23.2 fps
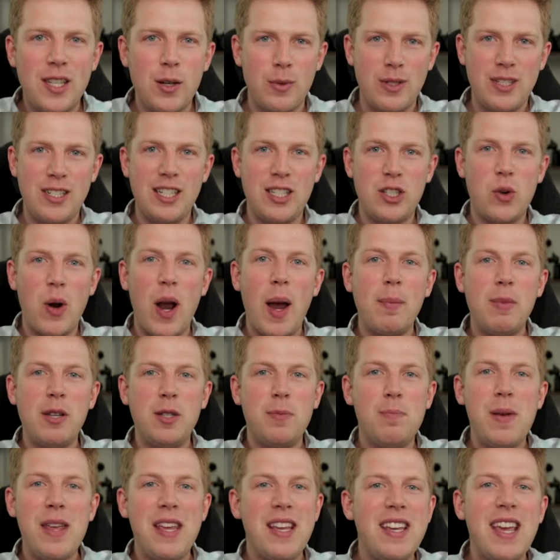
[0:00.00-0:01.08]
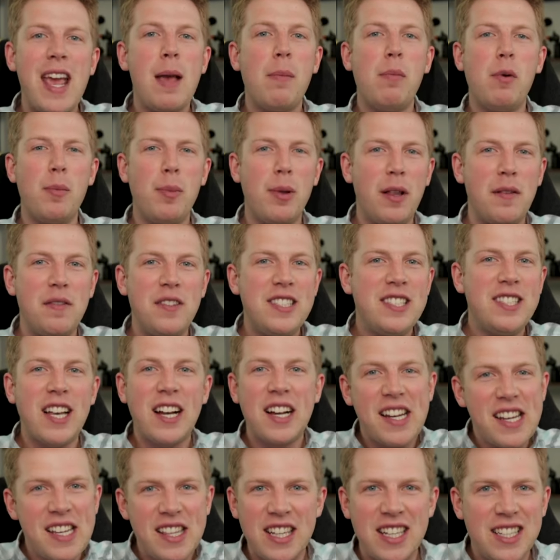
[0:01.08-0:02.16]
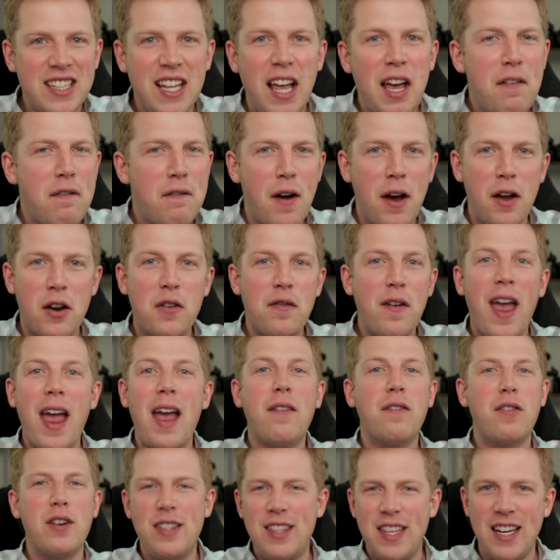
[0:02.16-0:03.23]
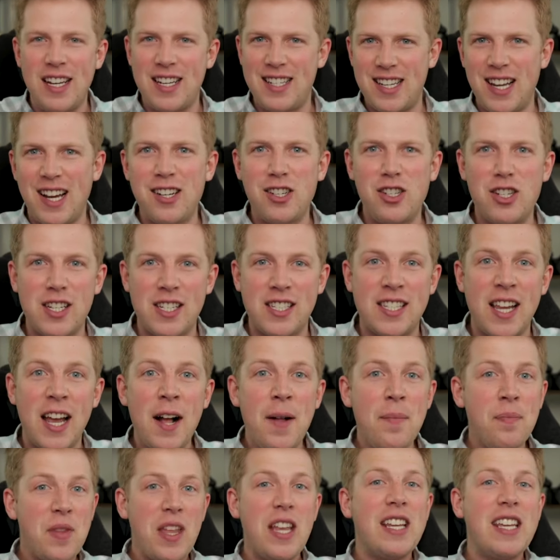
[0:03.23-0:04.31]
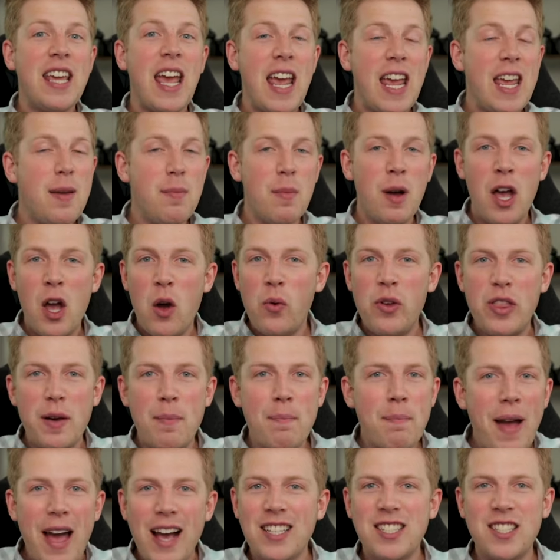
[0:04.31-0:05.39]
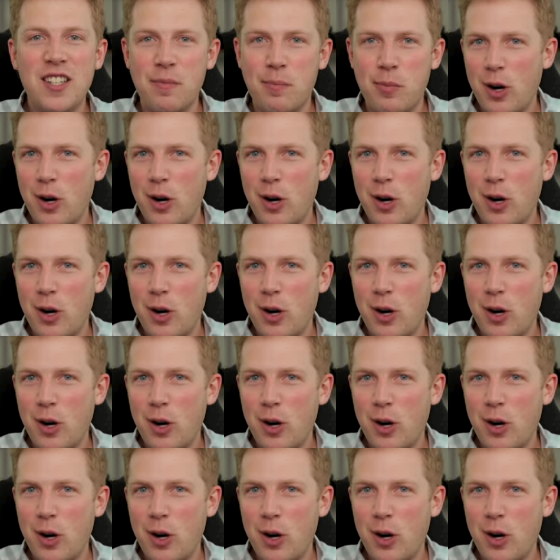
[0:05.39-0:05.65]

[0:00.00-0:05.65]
that was described as being capable of sucking the life out of everything it touches, it came with a massive